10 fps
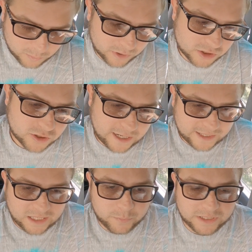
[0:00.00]
I'm gonna try
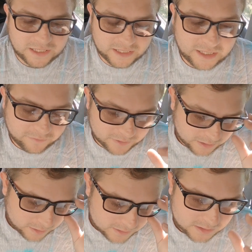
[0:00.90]
to keep it
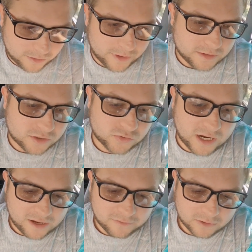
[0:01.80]
even so that the
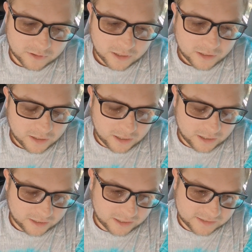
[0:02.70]
driver
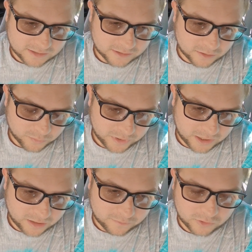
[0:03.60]
gets a little
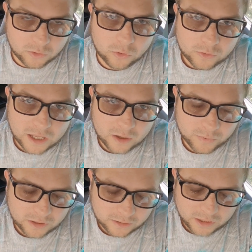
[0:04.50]
bit of a cool down
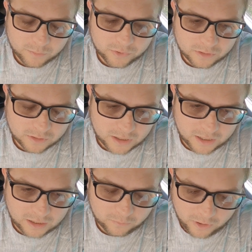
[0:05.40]
period per
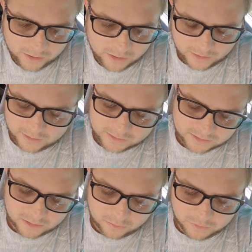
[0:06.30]
run.
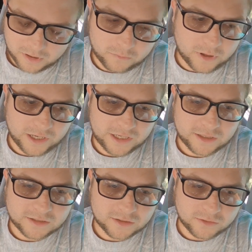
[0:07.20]
So we're not running
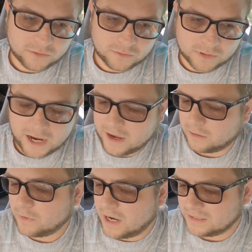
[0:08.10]
into
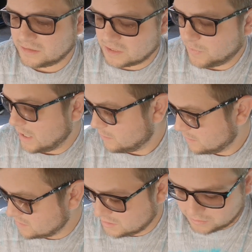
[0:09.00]
higher rise, less
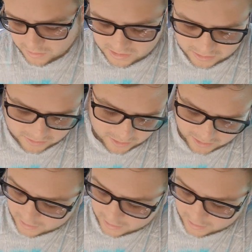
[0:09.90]
power, etc., etc.